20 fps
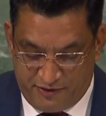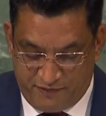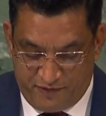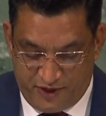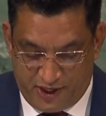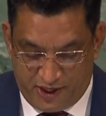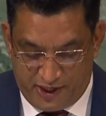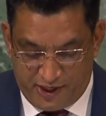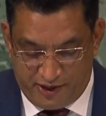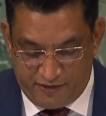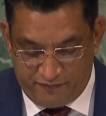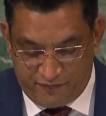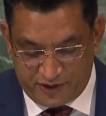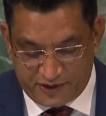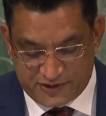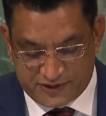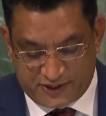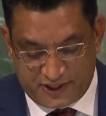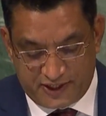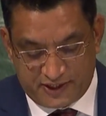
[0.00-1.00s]
where
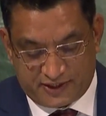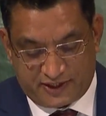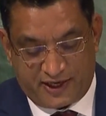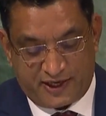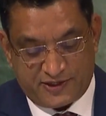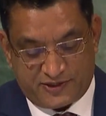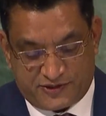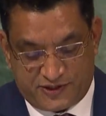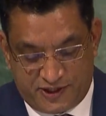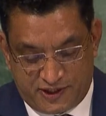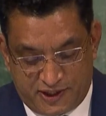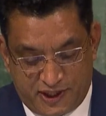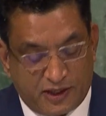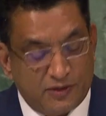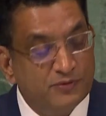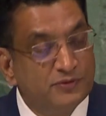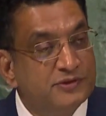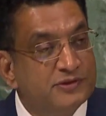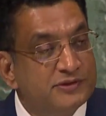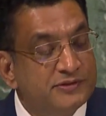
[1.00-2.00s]
every state can sit
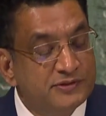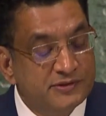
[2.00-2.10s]
down,